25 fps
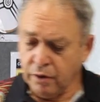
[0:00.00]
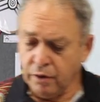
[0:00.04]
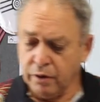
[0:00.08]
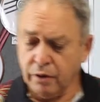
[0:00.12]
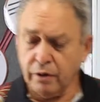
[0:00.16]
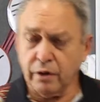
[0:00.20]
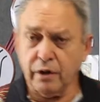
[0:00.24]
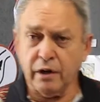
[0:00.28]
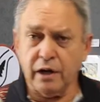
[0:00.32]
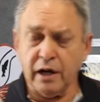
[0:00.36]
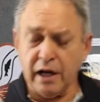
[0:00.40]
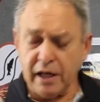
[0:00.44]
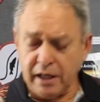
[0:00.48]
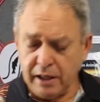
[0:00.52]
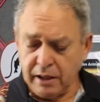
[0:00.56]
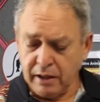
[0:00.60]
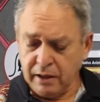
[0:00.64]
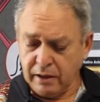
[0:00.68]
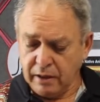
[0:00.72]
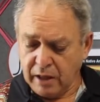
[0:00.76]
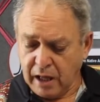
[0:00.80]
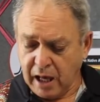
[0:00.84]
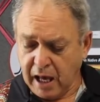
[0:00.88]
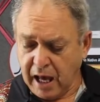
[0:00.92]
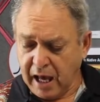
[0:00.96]
All right,
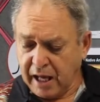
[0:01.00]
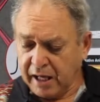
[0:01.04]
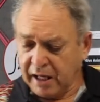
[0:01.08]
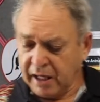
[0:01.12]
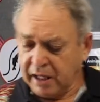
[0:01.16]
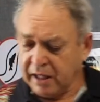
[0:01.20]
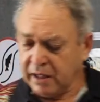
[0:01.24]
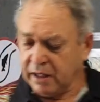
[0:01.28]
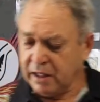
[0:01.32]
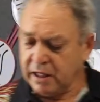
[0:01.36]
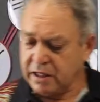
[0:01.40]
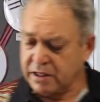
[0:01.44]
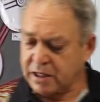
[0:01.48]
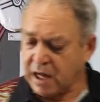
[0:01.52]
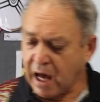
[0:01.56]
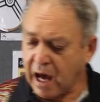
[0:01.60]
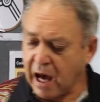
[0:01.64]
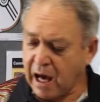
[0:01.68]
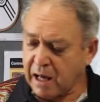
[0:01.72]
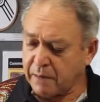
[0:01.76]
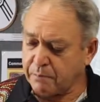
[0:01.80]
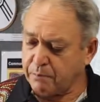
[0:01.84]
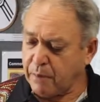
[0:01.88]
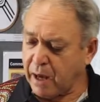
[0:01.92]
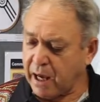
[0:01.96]
and in this
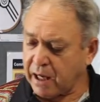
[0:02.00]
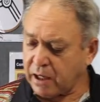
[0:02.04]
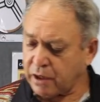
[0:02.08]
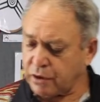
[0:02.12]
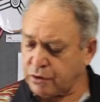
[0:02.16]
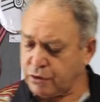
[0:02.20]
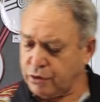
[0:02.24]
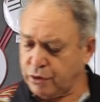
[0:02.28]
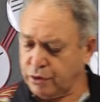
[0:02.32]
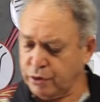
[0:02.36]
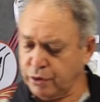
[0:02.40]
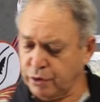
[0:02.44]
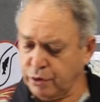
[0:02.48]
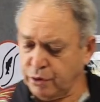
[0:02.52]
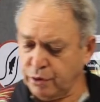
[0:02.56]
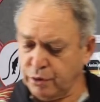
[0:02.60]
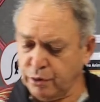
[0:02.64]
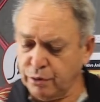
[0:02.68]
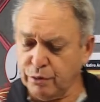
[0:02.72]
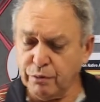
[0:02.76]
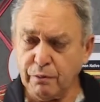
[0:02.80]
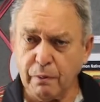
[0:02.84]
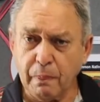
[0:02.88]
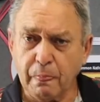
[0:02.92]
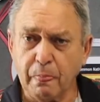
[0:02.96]
art pack
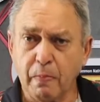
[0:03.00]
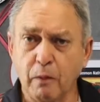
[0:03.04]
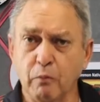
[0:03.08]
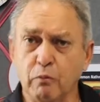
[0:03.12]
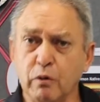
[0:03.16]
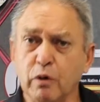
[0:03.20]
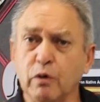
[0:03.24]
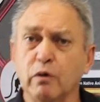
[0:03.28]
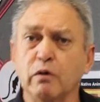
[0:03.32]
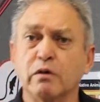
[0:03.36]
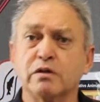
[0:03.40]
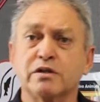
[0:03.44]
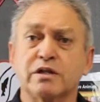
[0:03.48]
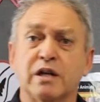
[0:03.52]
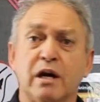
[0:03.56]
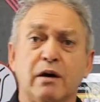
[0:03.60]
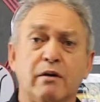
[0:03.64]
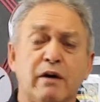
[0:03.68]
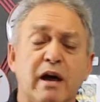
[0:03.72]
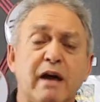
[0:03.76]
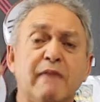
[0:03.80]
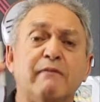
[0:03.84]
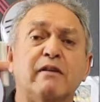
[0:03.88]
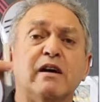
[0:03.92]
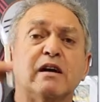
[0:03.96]
too, we also
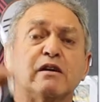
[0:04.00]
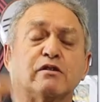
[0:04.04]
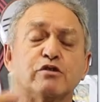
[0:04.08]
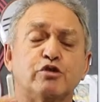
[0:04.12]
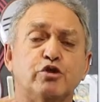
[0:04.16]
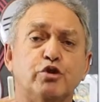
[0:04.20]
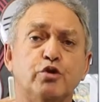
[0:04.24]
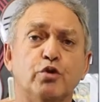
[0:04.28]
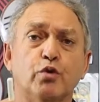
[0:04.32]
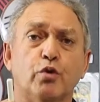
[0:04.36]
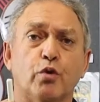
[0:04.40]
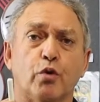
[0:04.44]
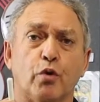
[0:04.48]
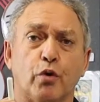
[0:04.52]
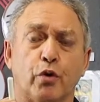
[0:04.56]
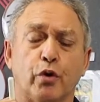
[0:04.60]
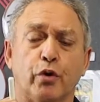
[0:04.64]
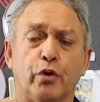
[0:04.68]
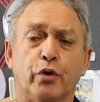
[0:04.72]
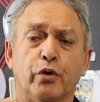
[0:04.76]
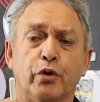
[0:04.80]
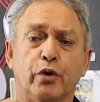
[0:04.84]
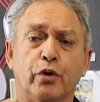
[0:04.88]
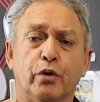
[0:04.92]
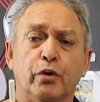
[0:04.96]
have our
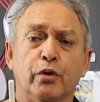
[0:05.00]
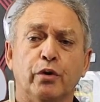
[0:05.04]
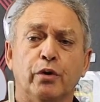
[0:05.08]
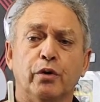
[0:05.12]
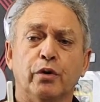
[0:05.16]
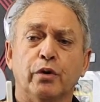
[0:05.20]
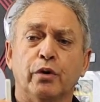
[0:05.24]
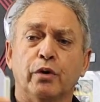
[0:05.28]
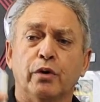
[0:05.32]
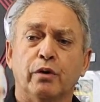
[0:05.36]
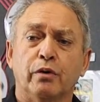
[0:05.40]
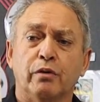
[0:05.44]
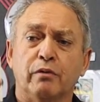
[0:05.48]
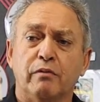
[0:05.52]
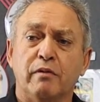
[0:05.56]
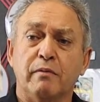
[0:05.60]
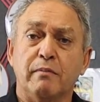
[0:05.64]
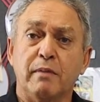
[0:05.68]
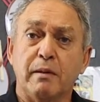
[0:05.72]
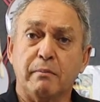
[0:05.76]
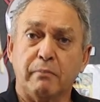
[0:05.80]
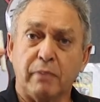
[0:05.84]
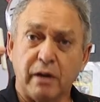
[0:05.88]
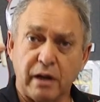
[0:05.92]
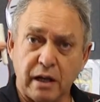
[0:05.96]
chalk.
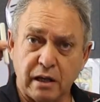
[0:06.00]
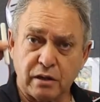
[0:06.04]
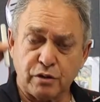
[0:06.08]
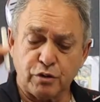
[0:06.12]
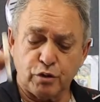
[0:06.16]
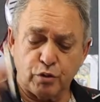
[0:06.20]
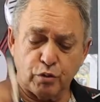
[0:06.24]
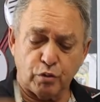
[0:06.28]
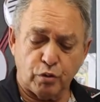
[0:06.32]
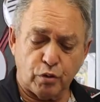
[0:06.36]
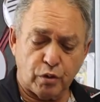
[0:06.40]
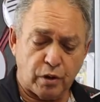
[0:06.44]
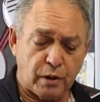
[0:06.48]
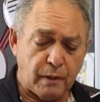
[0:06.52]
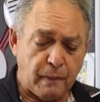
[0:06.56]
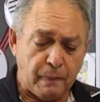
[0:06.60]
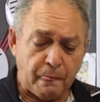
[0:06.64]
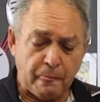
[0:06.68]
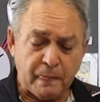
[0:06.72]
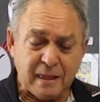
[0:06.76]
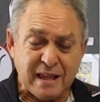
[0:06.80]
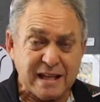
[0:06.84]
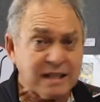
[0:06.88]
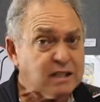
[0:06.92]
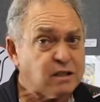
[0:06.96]
Remember our chalk?
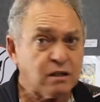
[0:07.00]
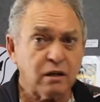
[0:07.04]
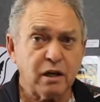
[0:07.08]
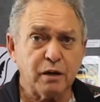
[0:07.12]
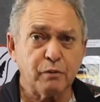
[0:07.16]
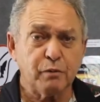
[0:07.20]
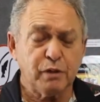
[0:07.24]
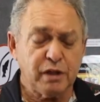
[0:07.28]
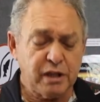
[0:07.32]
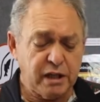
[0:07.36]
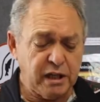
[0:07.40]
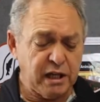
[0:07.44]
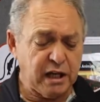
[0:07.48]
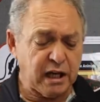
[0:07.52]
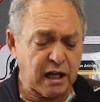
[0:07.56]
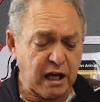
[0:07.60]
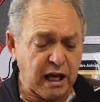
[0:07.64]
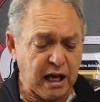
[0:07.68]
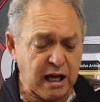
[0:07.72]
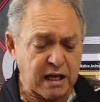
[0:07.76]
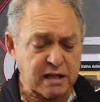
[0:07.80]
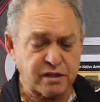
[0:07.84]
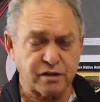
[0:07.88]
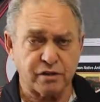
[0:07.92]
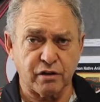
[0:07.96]
Just like we did in
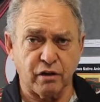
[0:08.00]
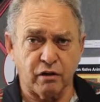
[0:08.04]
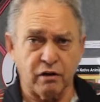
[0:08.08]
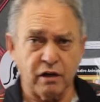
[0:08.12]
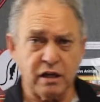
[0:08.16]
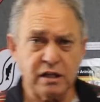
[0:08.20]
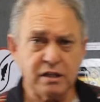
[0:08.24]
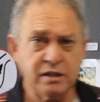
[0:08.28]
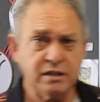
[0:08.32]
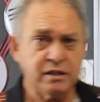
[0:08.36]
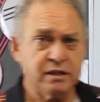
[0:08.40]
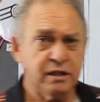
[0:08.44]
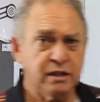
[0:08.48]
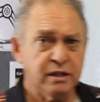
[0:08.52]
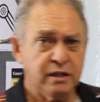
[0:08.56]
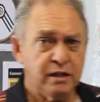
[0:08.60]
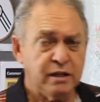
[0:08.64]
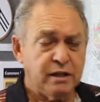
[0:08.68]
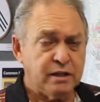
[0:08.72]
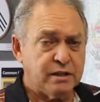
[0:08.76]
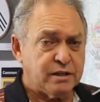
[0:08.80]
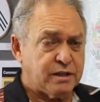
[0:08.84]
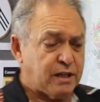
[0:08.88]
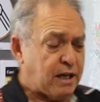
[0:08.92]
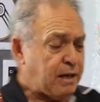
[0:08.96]
class, guys,
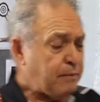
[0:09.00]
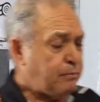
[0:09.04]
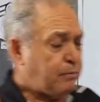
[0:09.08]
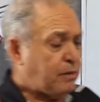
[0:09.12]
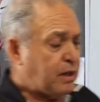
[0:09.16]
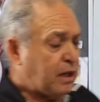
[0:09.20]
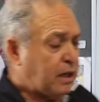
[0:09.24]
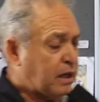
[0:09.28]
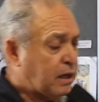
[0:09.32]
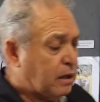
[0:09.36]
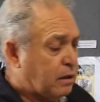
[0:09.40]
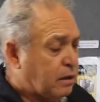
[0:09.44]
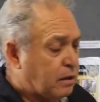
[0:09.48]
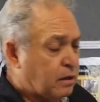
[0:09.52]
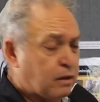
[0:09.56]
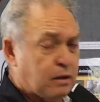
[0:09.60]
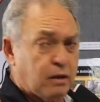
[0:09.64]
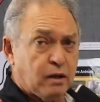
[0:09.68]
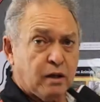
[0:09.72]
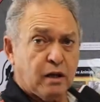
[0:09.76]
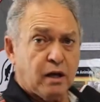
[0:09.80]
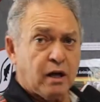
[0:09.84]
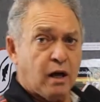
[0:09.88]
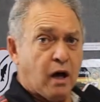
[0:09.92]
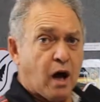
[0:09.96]
same thing.
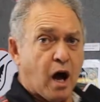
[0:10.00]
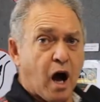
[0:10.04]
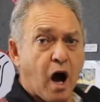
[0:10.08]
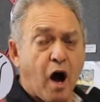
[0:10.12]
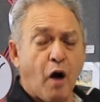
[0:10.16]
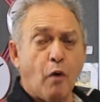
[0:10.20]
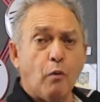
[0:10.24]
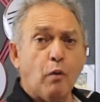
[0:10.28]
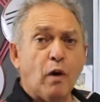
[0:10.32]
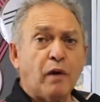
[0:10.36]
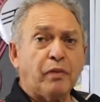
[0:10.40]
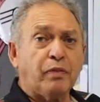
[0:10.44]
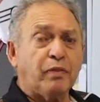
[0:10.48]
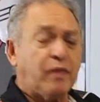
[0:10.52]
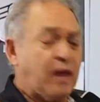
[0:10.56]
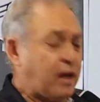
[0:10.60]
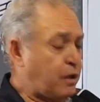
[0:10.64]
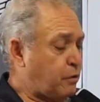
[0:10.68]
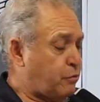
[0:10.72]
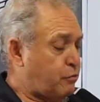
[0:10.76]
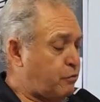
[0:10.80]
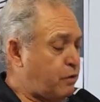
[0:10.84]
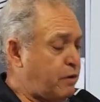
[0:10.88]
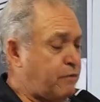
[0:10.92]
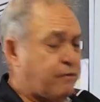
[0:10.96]
I want that
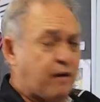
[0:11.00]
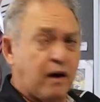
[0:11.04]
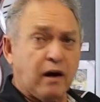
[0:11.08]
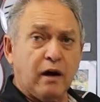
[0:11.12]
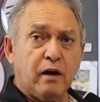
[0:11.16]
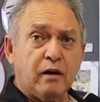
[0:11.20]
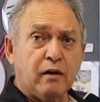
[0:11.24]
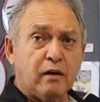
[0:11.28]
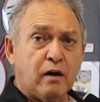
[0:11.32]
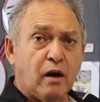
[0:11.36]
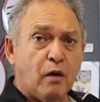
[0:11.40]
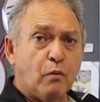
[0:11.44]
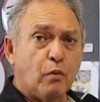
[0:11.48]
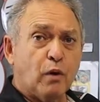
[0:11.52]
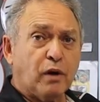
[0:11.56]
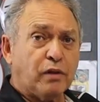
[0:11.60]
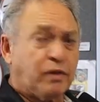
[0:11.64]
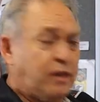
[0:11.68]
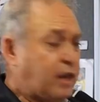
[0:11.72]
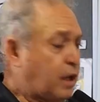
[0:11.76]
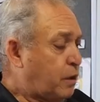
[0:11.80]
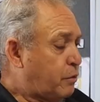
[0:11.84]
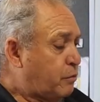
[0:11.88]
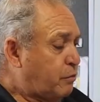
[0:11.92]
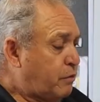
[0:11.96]
river
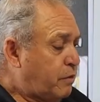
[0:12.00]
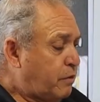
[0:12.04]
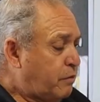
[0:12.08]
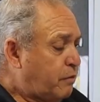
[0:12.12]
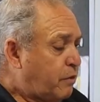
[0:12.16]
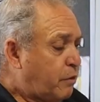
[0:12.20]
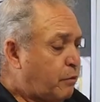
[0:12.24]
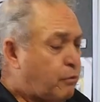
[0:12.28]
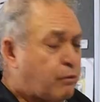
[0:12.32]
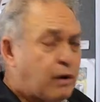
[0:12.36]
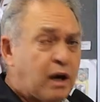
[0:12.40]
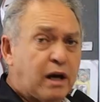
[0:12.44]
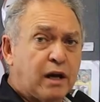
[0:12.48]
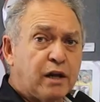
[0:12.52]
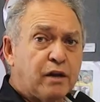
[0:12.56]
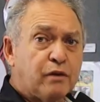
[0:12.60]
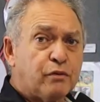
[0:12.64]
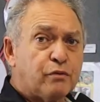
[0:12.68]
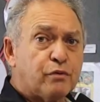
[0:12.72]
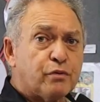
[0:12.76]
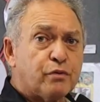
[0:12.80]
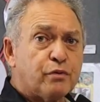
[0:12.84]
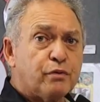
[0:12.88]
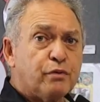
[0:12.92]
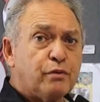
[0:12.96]
running
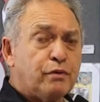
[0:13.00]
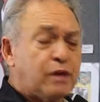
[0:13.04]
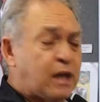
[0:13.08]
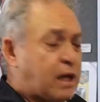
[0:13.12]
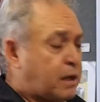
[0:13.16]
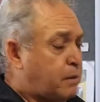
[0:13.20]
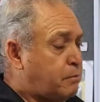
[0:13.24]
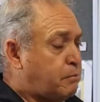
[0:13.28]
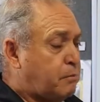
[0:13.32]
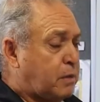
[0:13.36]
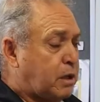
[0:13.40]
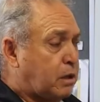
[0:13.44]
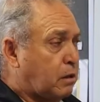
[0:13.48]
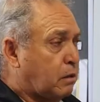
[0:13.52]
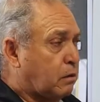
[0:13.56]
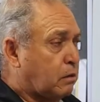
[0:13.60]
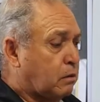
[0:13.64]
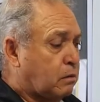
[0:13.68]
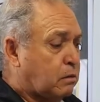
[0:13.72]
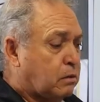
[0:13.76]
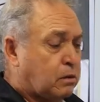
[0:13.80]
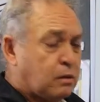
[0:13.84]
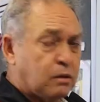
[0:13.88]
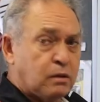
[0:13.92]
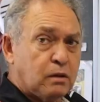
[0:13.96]
through that middle.
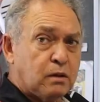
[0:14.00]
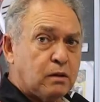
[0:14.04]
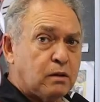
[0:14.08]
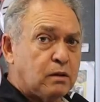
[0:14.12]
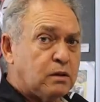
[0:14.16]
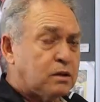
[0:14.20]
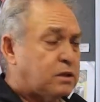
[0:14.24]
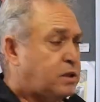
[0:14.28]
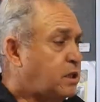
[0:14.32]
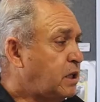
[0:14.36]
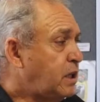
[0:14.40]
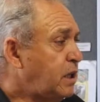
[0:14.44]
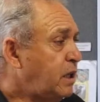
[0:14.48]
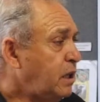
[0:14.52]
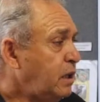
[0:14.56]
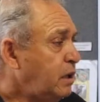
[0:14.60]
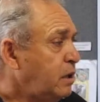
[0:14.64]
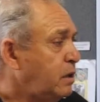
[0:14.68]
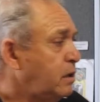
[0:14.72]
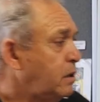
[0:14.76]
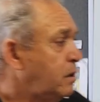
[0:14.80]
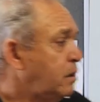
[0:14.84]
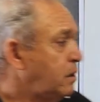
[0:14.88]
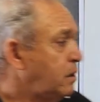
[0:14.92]
See?